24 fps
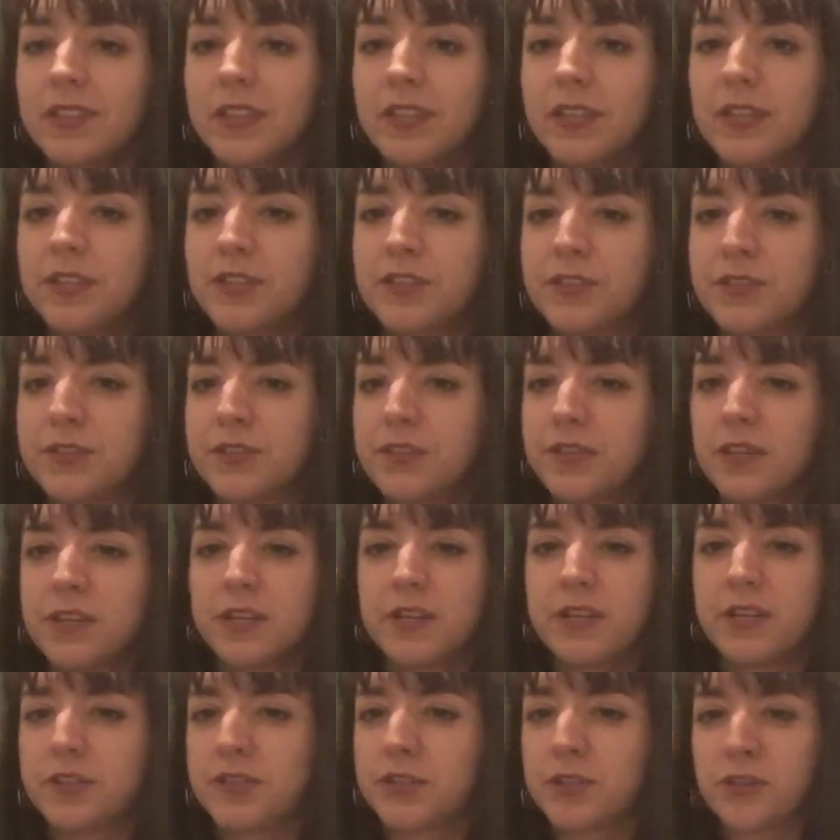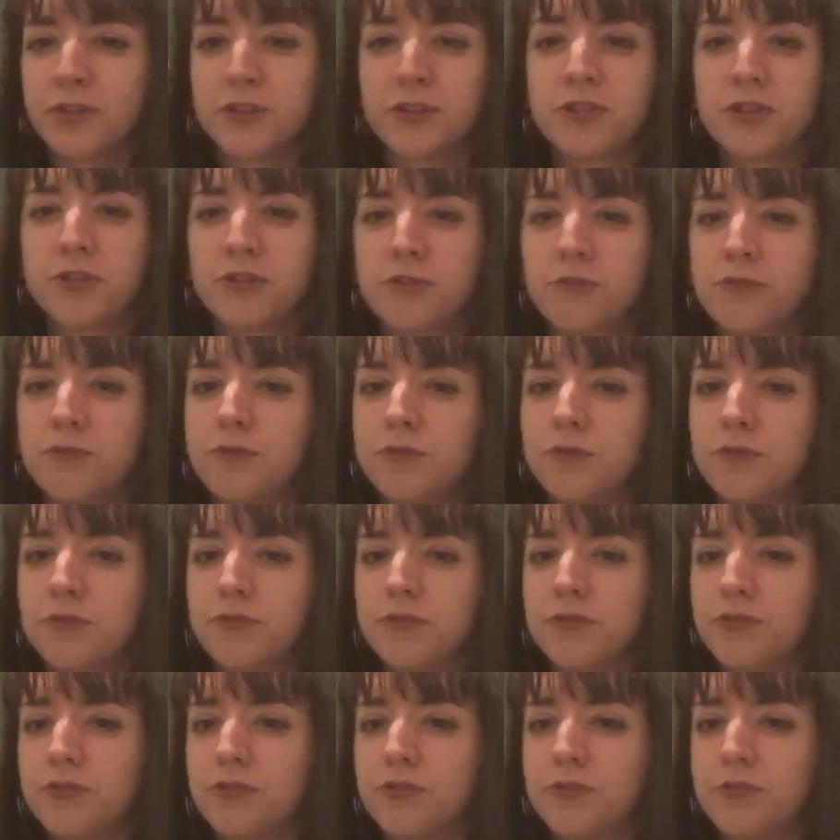It's also
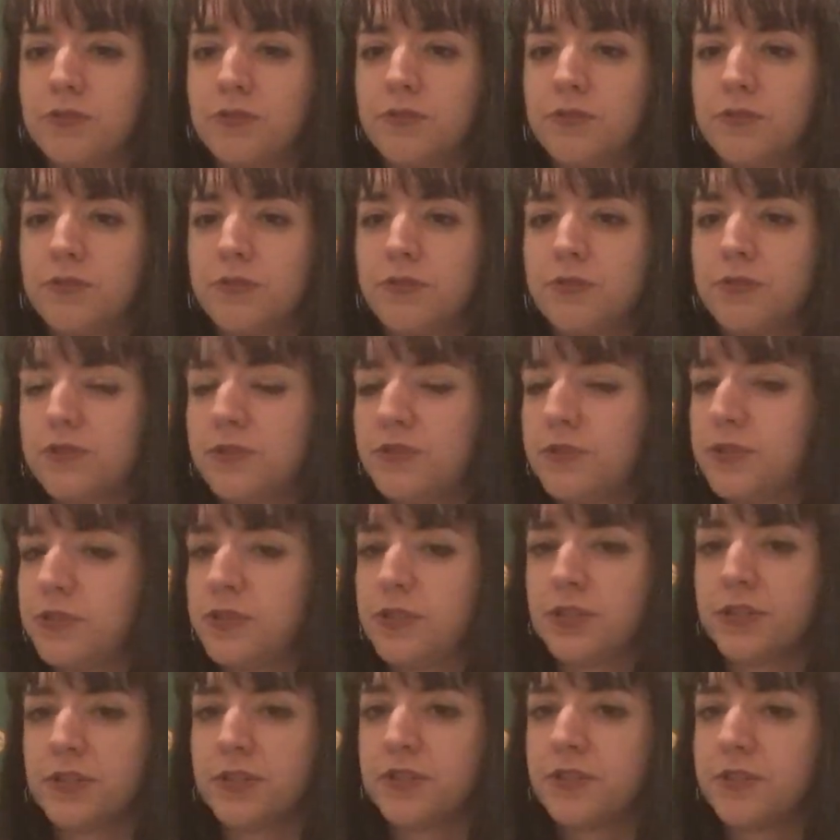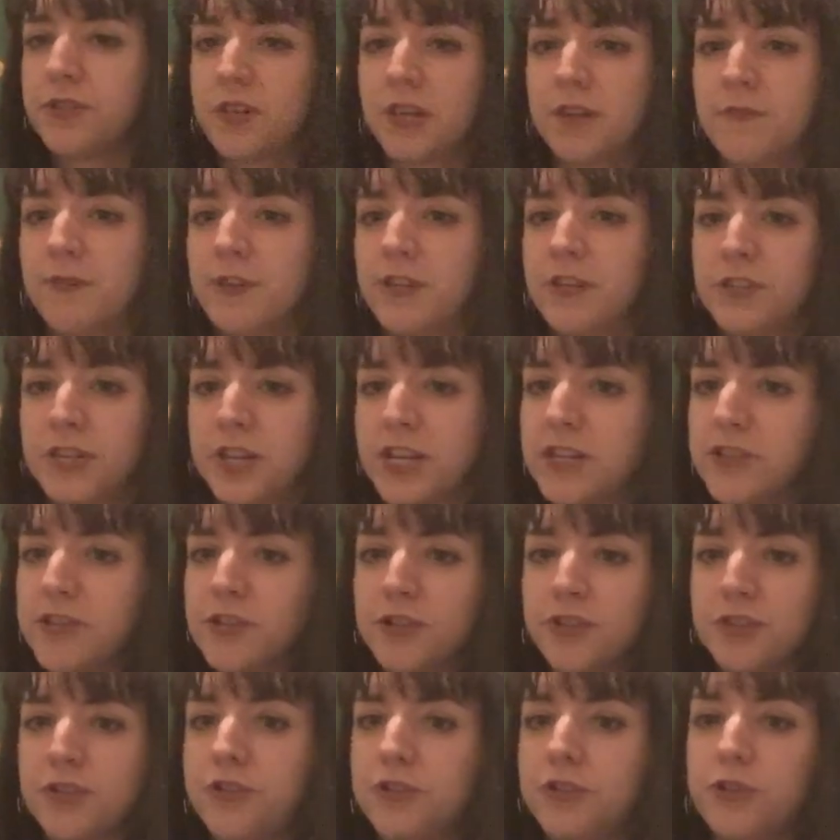
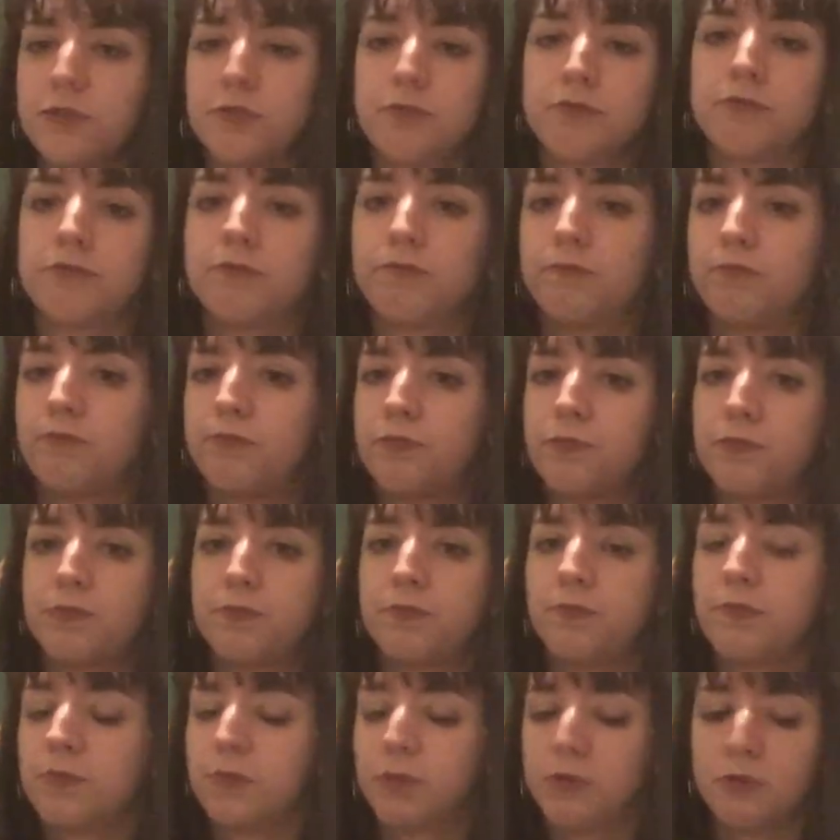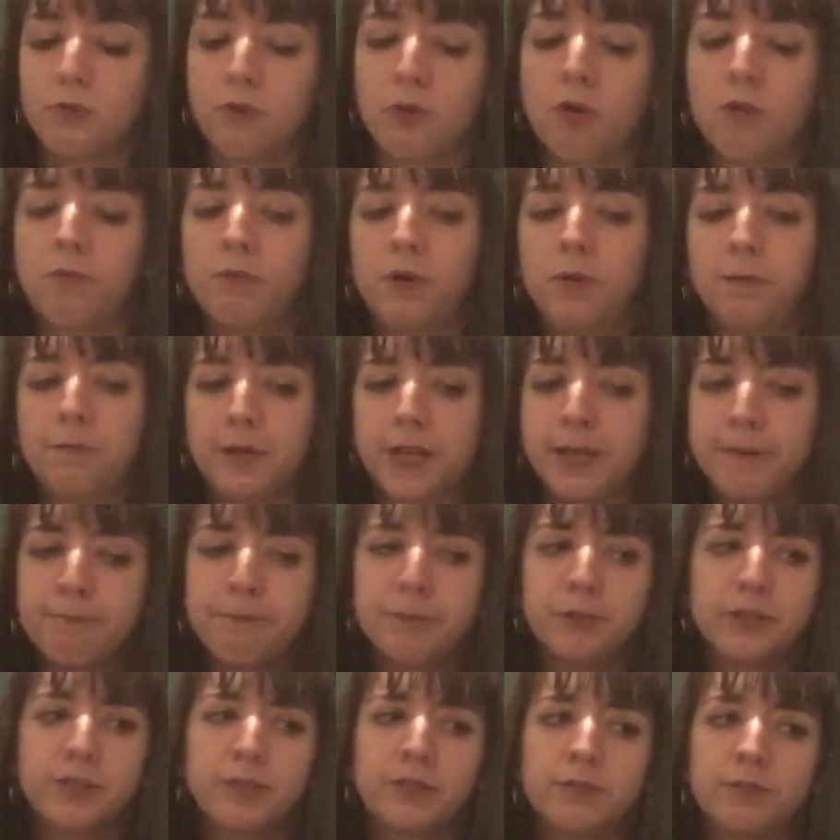disadvantageous to normal
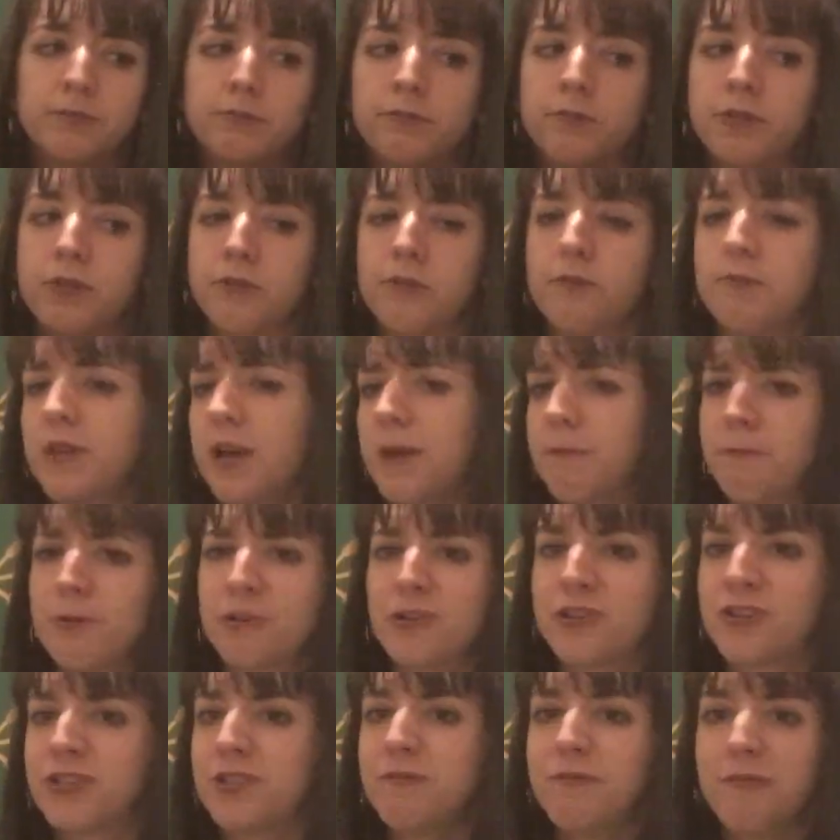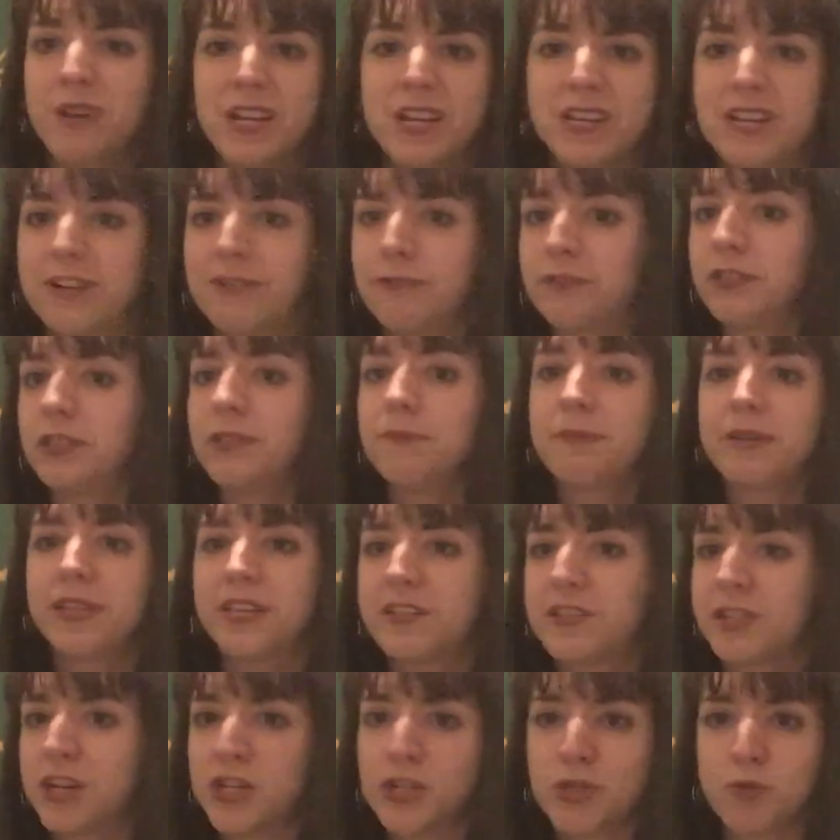people with whom that person might not really be
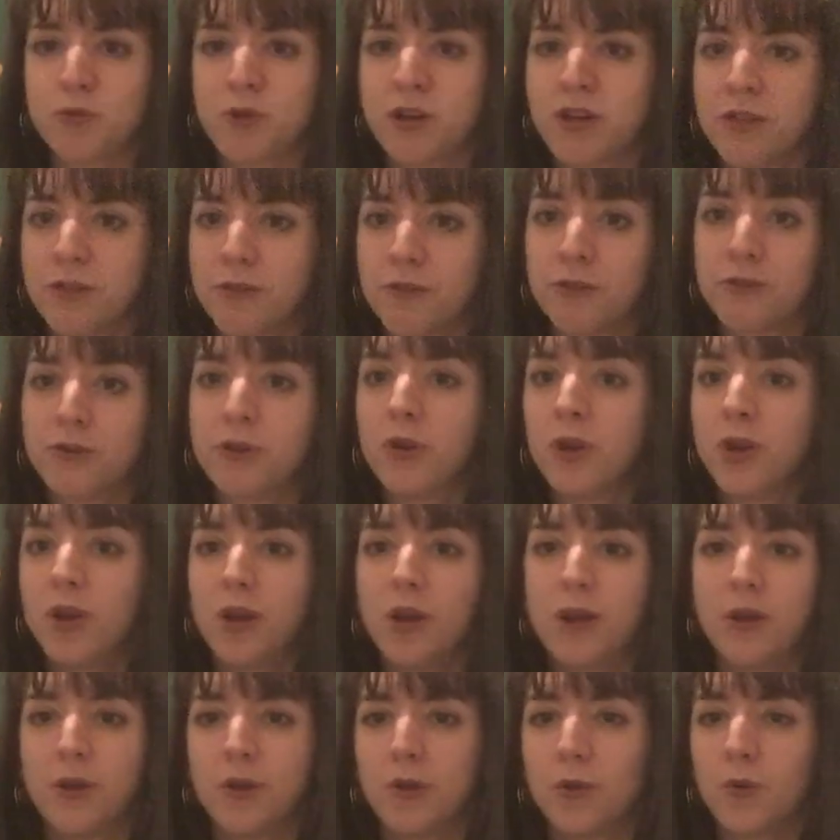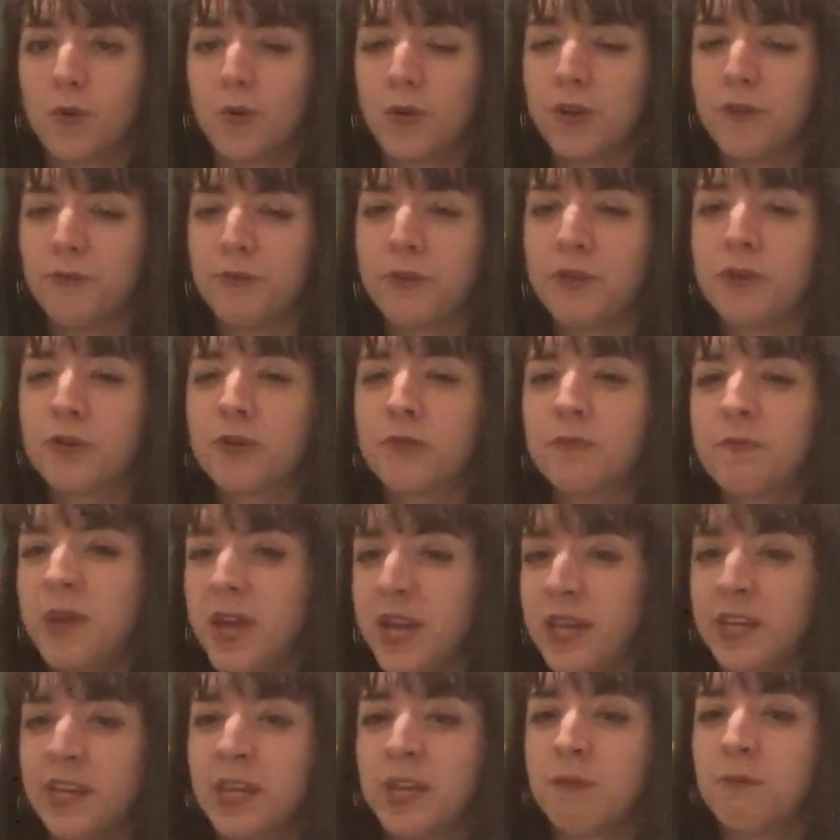in touch with. Or if you're
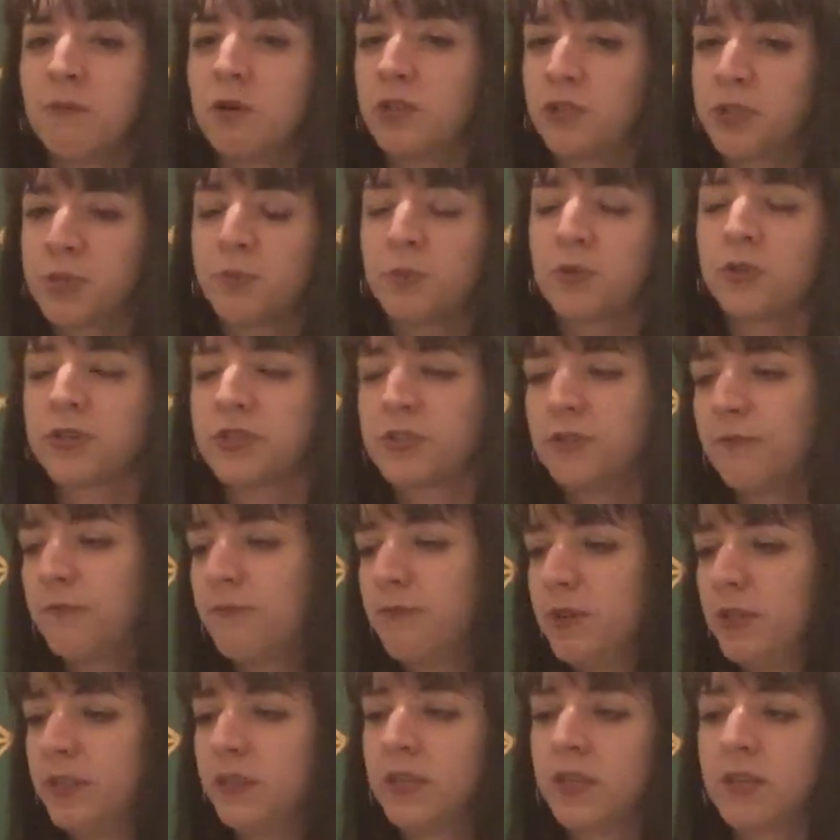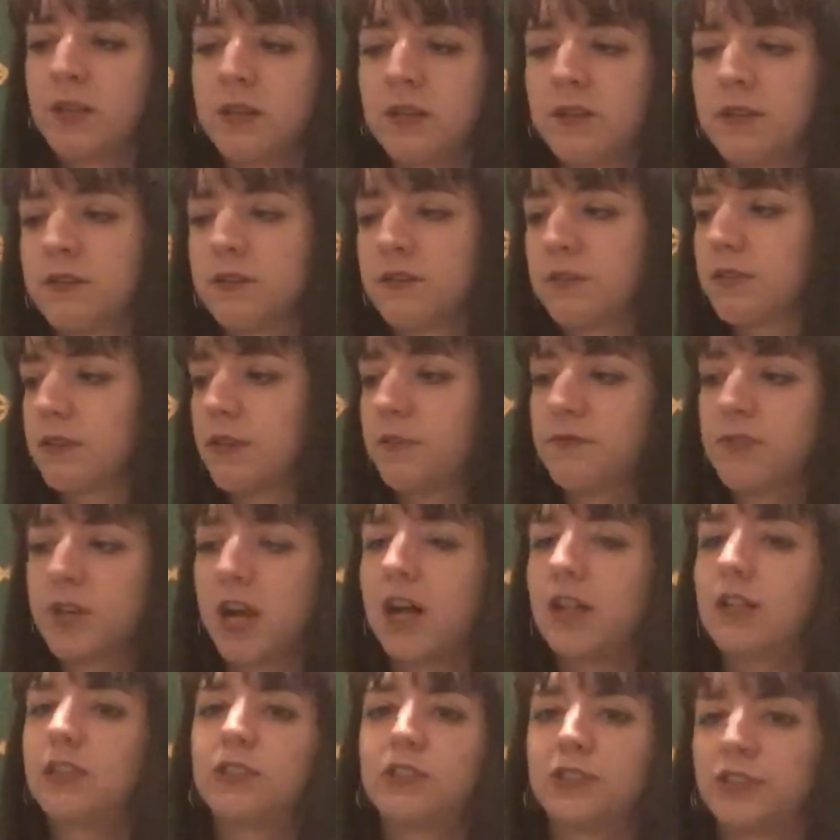making multiples of millions of
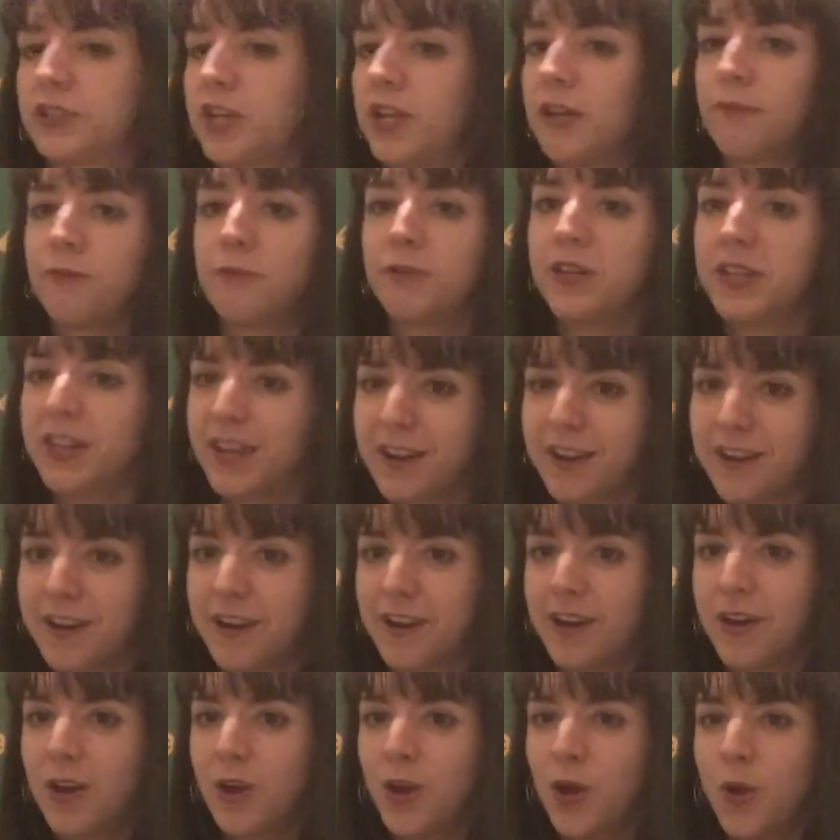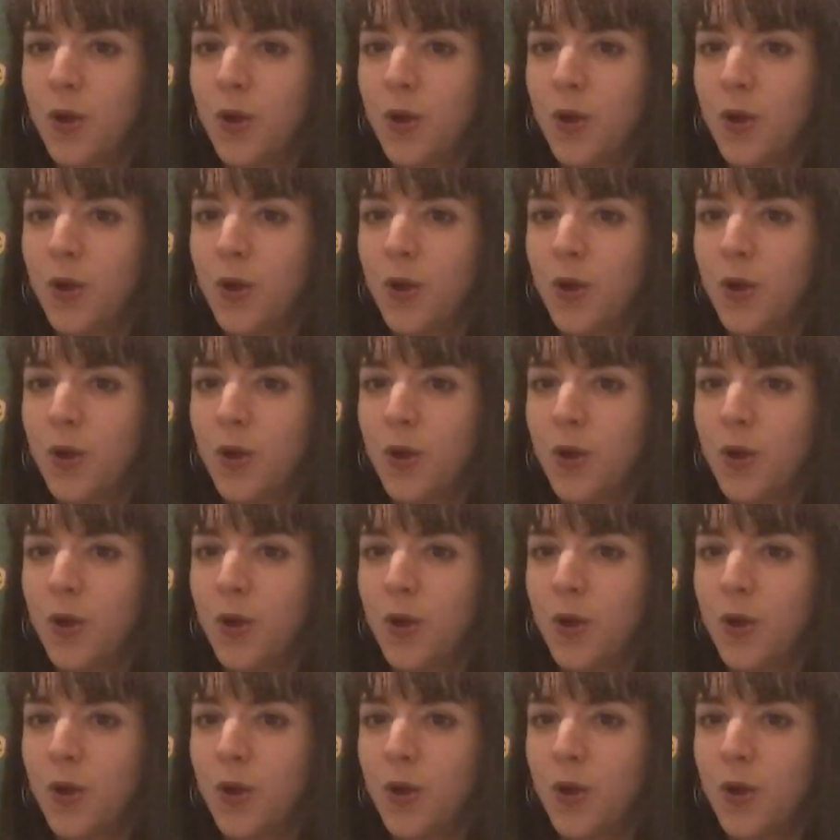dollars every year,